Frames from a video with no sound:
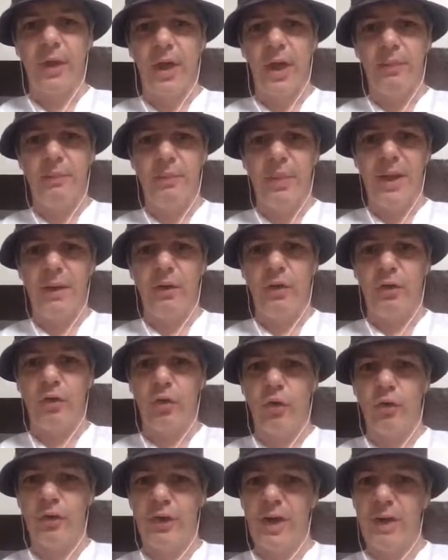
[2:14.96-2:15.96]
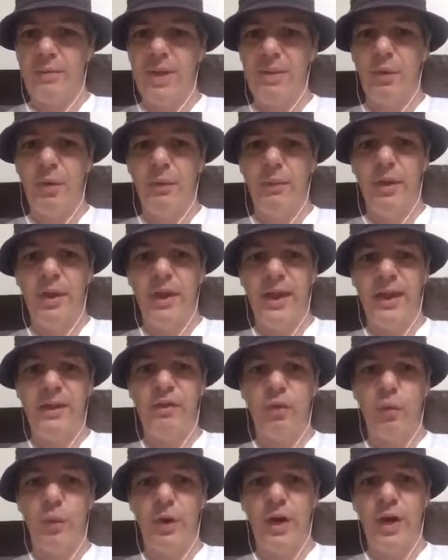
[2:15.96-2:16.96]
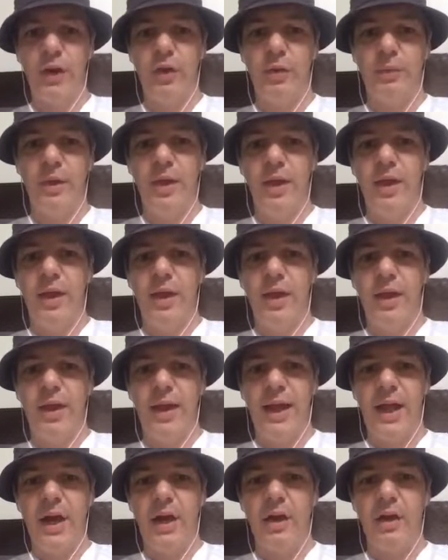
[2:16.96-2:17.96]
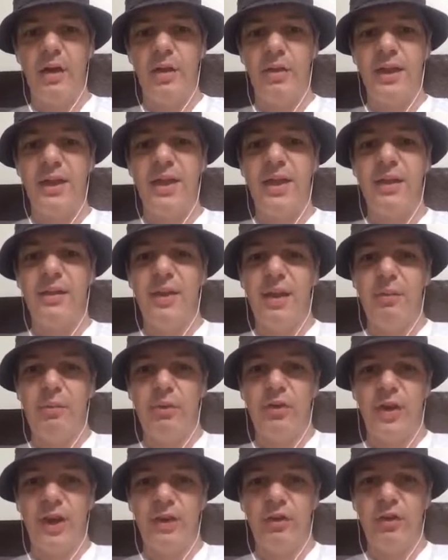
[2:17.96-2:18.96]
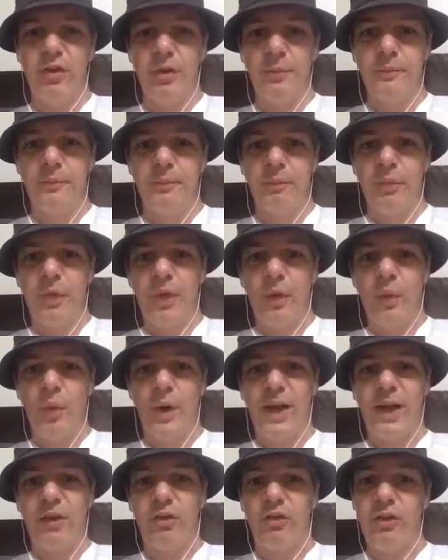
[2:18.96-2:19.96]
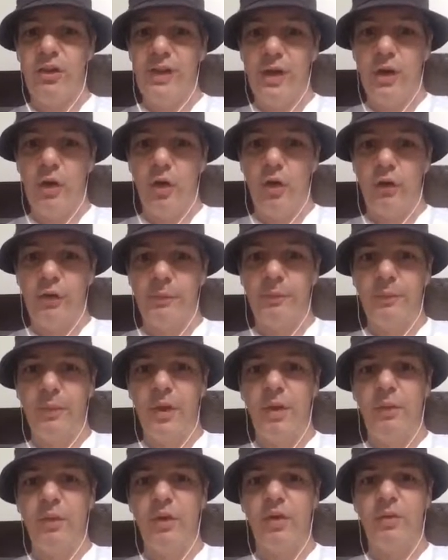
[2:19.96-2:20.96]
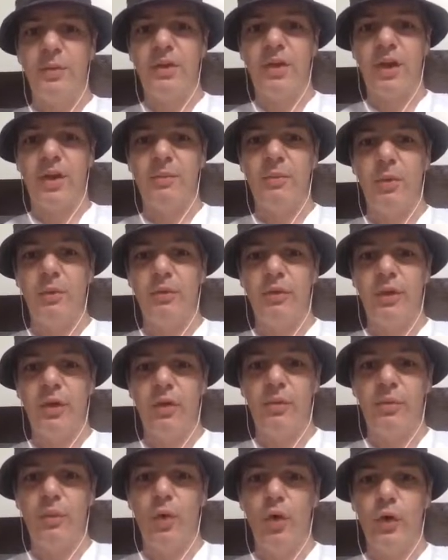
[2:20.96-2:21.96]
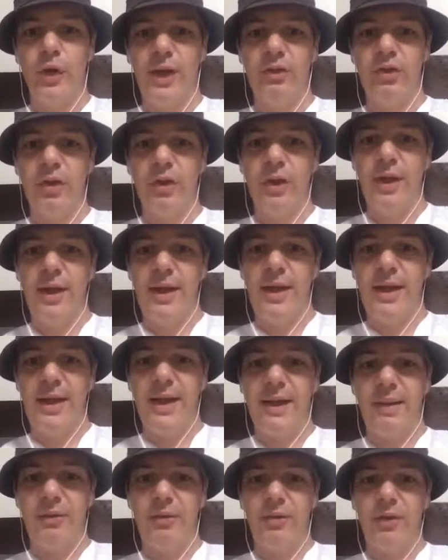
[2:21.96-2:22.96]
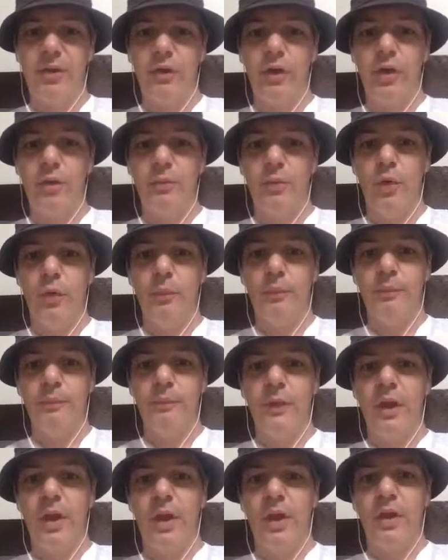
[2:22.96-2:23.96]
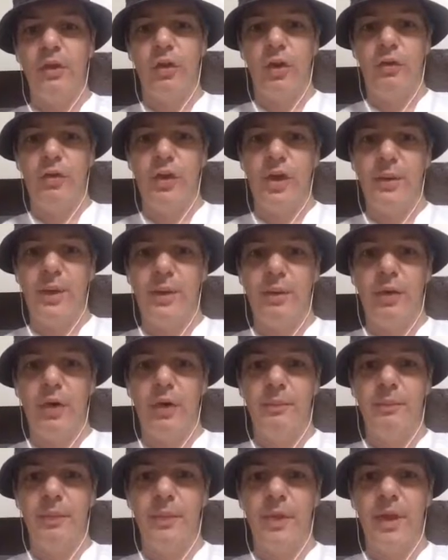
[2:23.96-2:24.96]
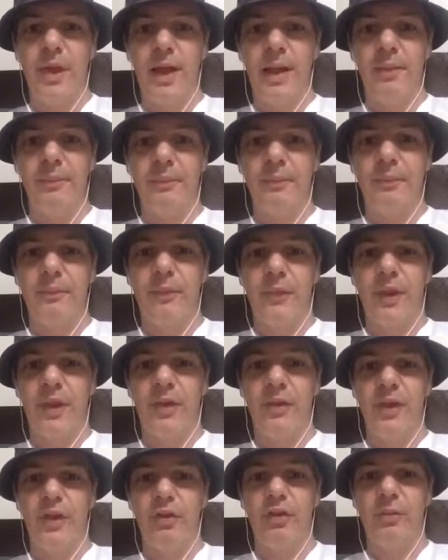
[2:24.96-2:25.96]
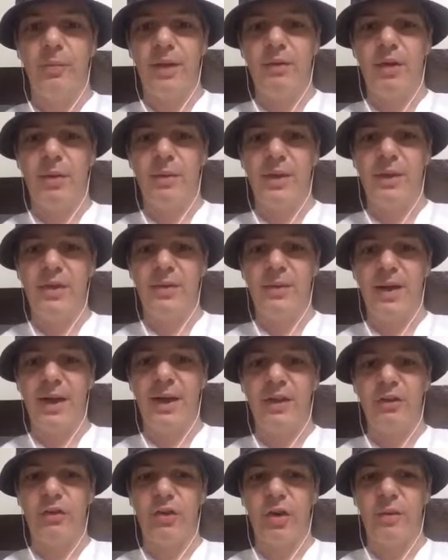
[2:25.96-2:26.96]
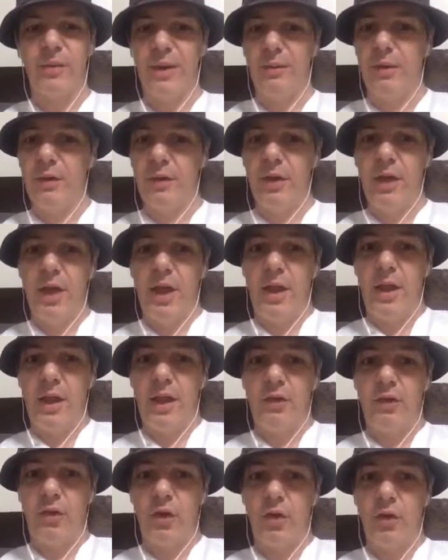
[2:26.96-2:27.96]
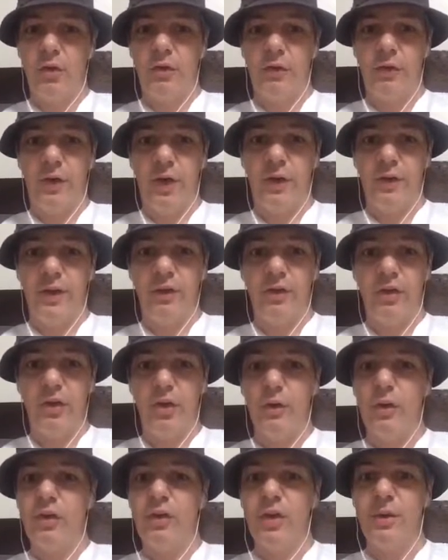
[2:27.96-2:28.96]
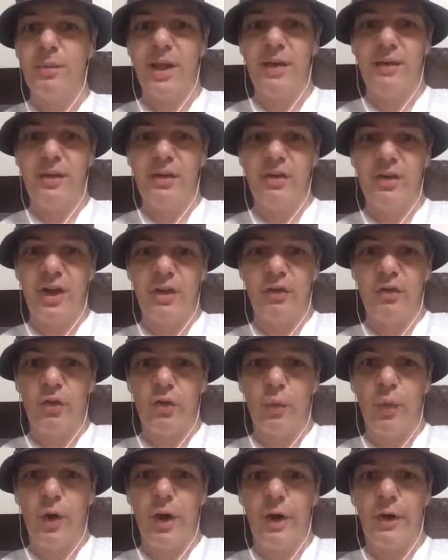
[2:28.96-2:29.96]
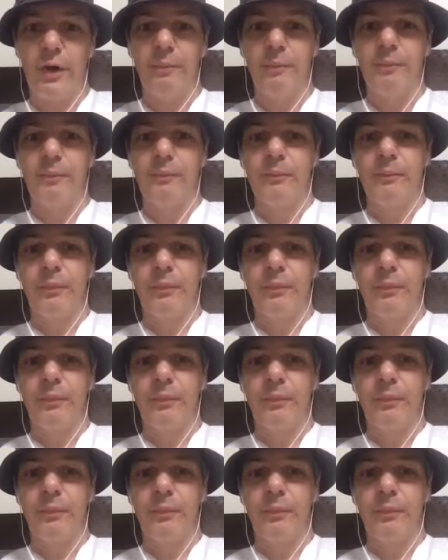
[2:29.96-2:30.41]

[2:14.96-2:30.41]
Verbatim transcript: um, parents or scare people into wearing them and thinking they're protected when actually they're not, which means they can put themselves in more danger and get themselves hurt more. So if you know anyone um, that's playing rugby and thinking about getting a scrum cap, it's a cool, it's a fine thing to do. You see plenty of internationals wearing them,